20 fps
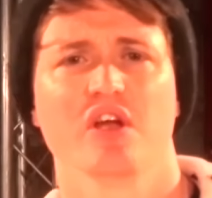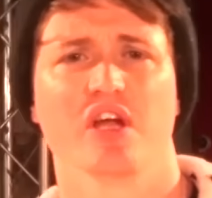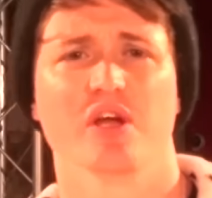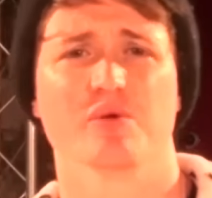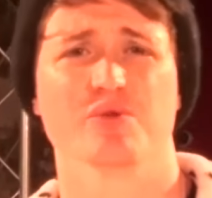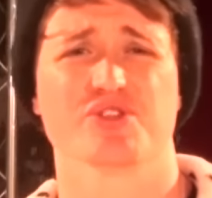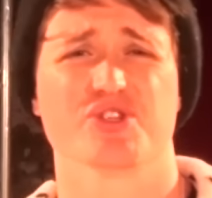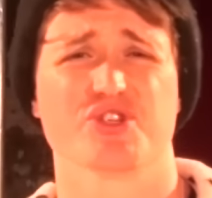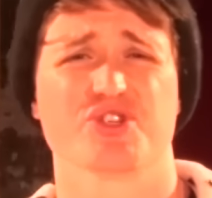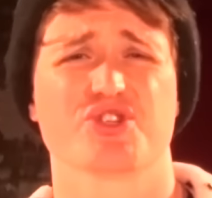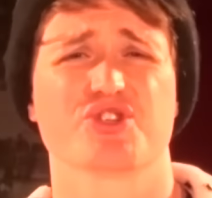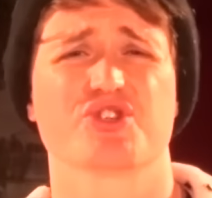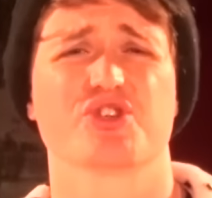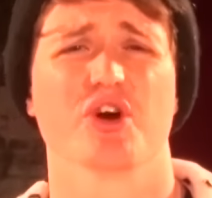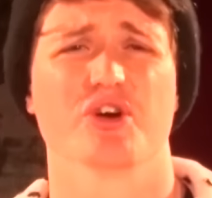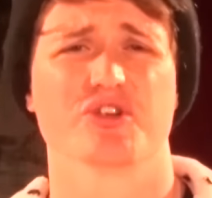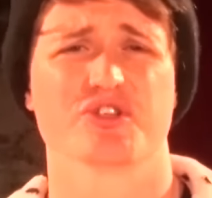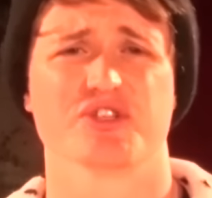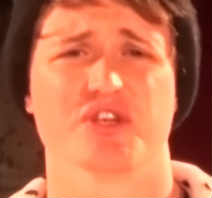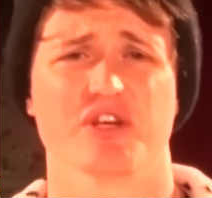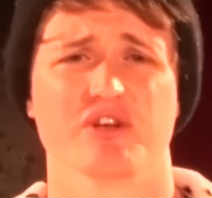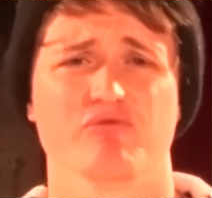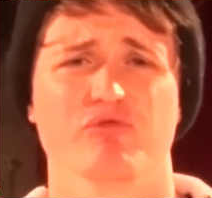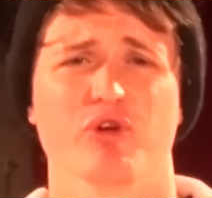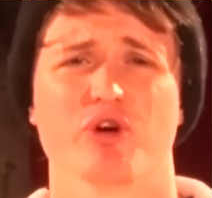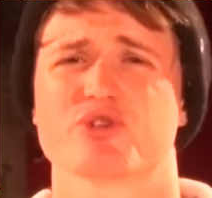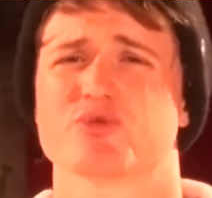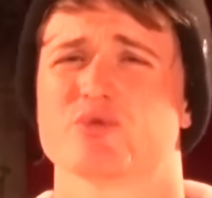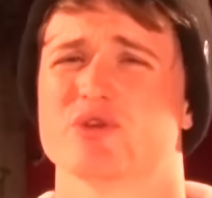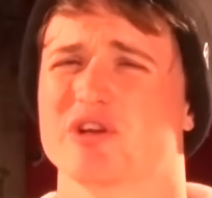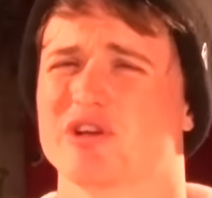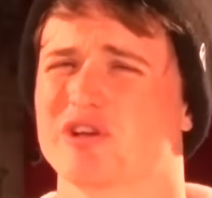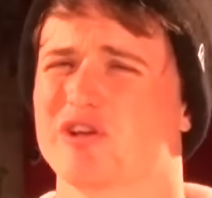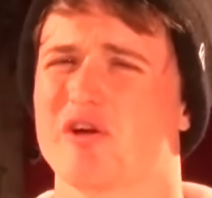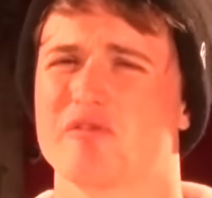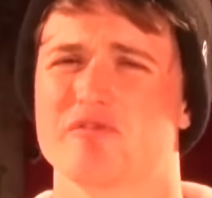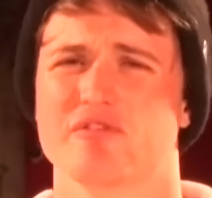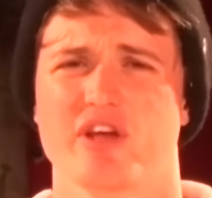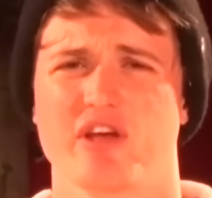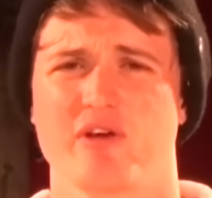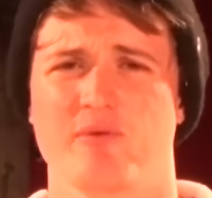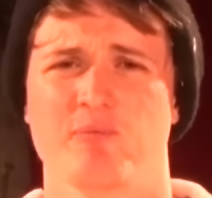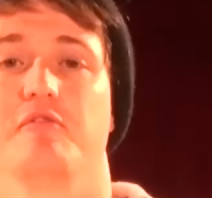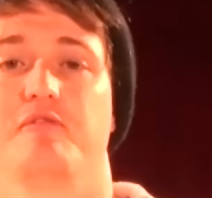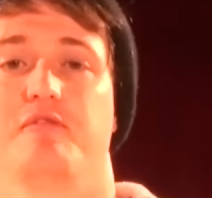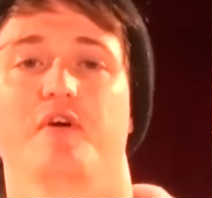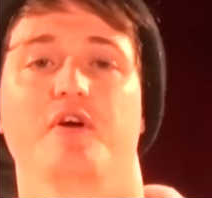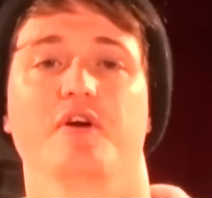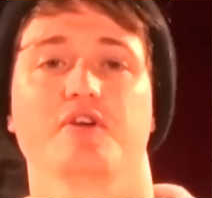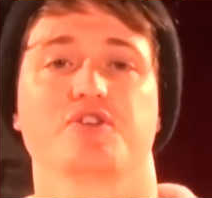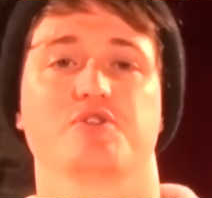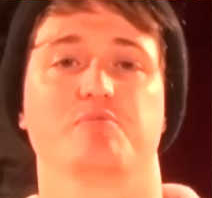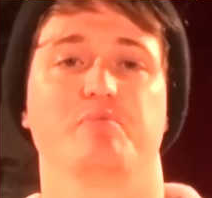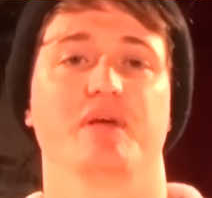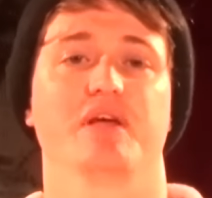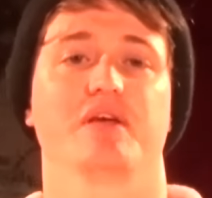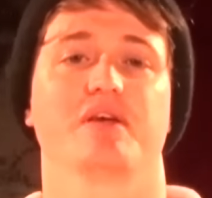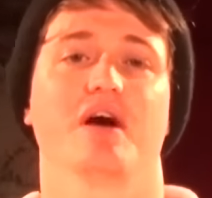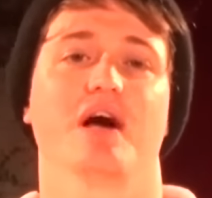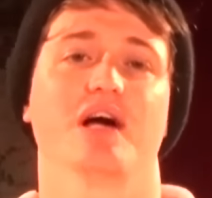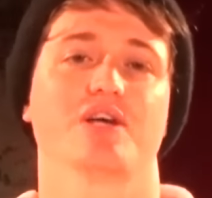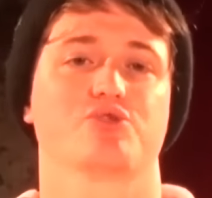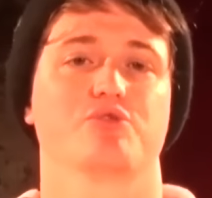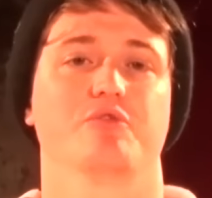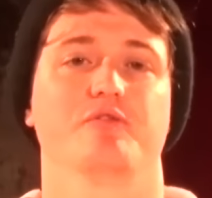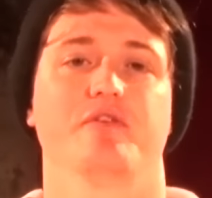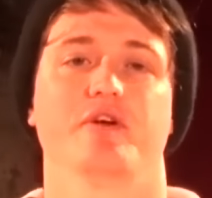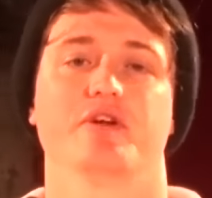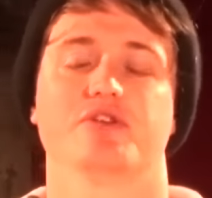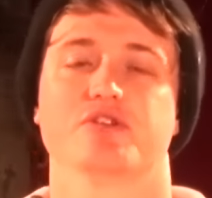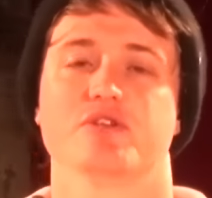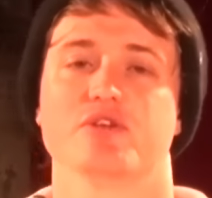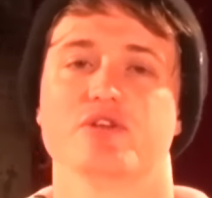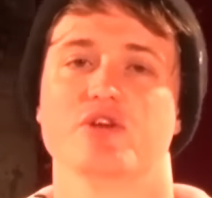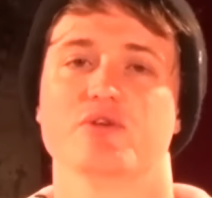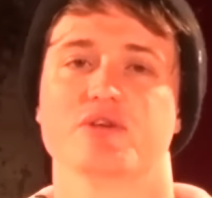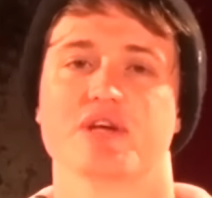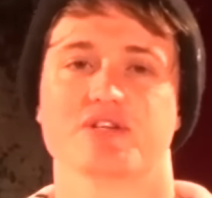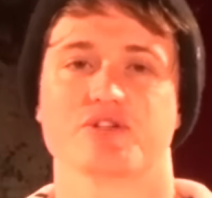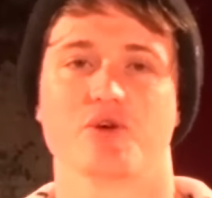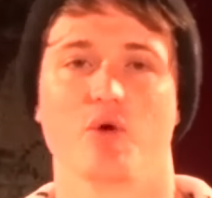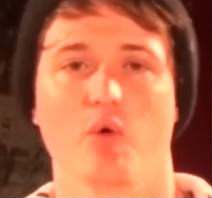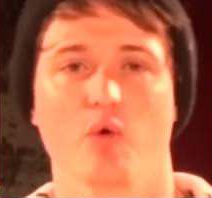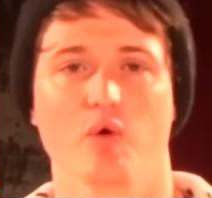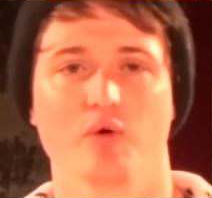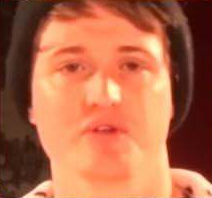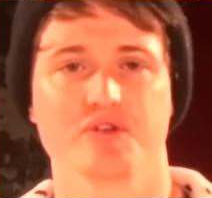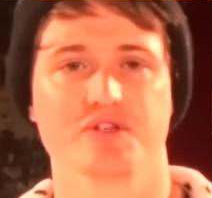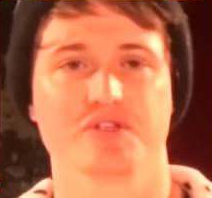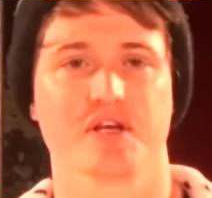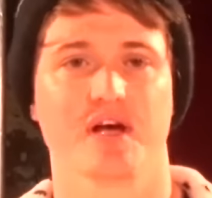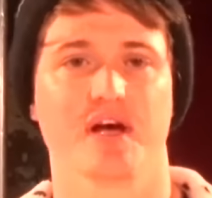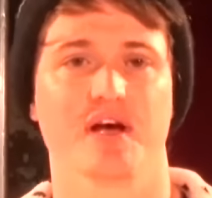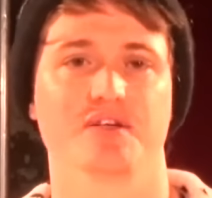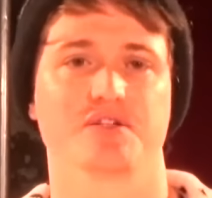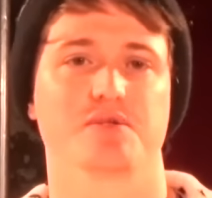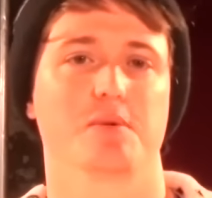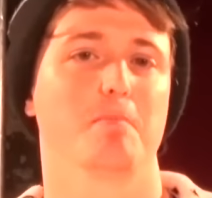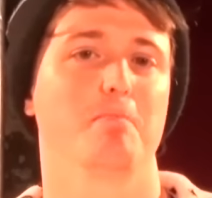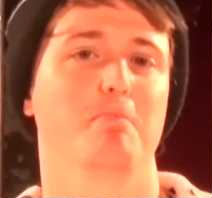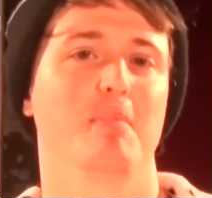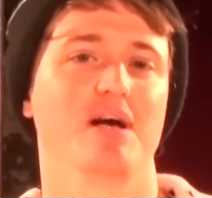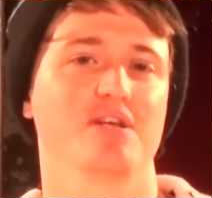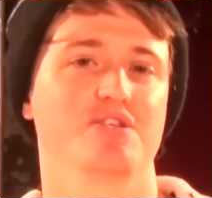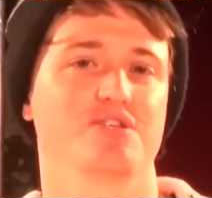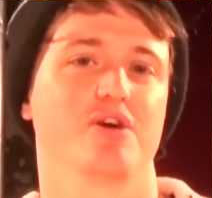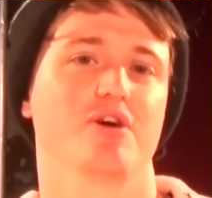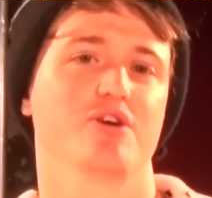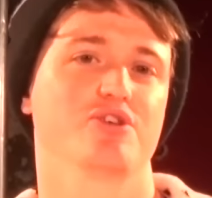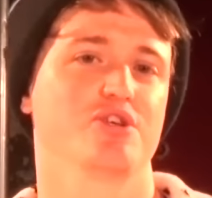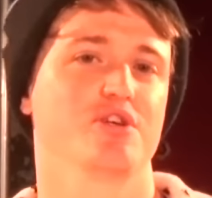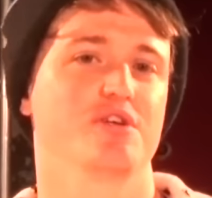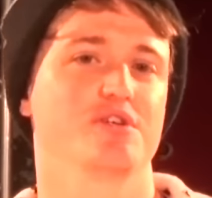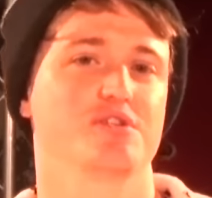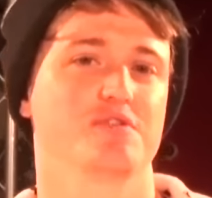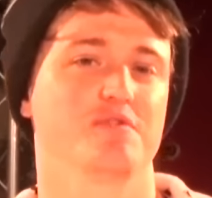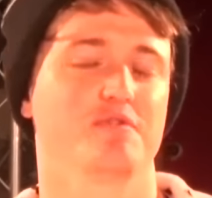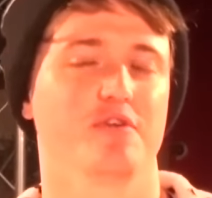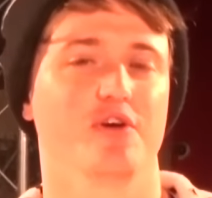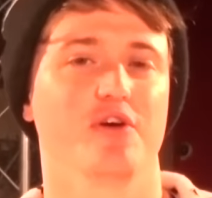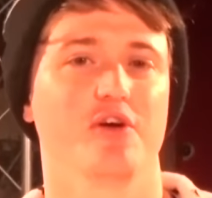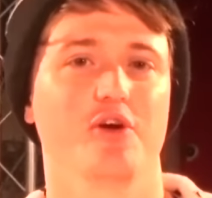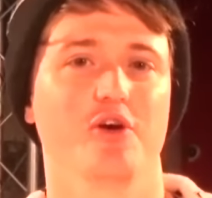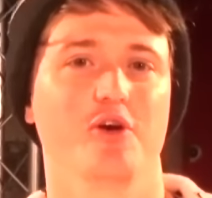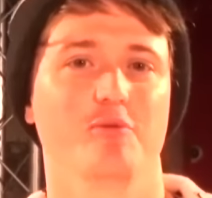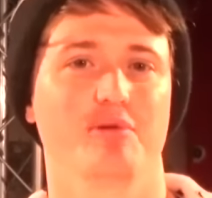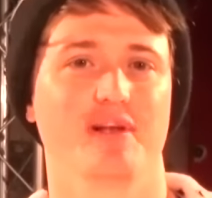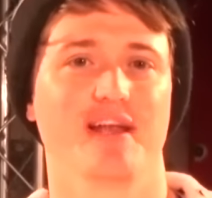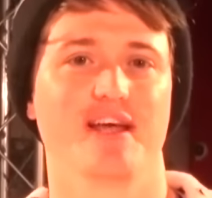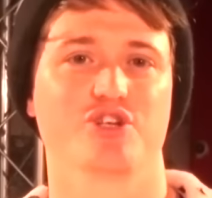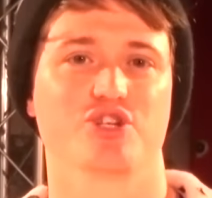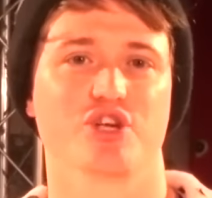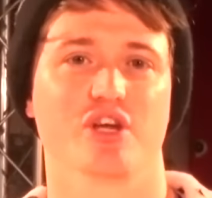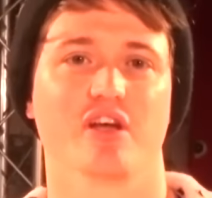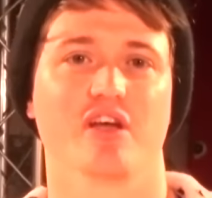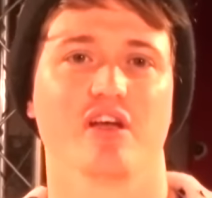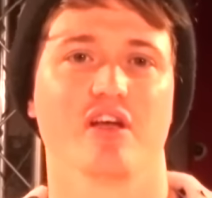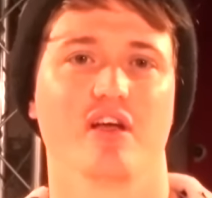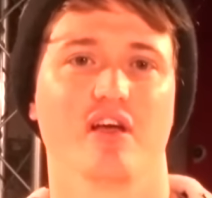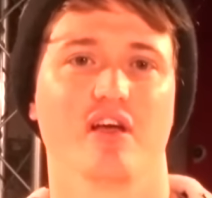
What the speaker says: It was disgusting. Ross would have loved it. First, Big Cass referred to the New Day's horns as massagers for her pleasure.